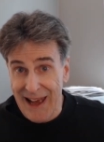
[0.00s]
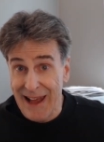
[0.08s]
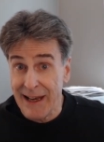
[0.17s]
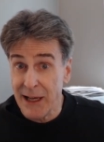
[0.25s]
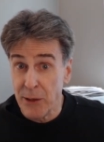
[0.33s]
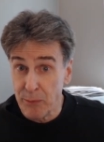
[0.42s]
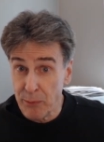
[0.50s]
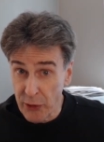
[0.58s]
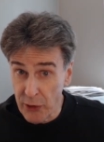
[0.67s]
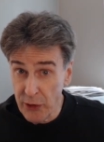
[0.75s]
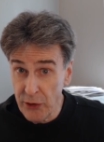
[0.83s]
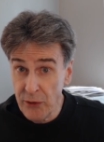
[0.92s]
and
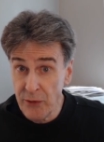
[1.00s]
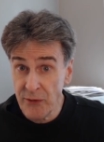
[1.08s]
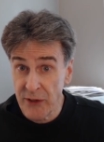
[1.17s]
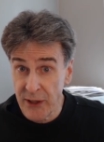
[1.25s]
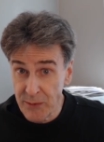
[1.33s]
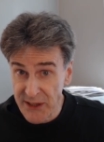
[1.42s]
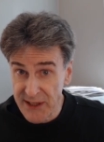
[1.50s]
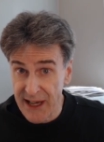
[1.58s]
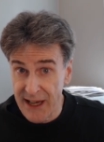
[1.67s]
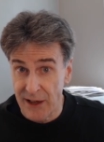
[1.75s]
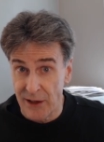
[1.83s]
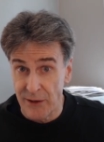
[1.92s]
improve
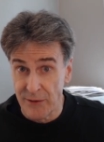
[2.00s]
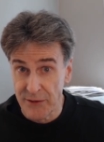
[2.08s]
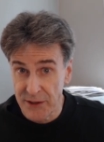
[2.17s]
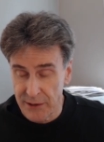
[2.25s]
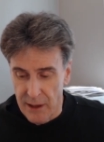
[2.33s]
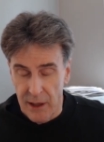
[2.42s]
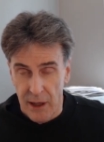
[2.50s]
themselves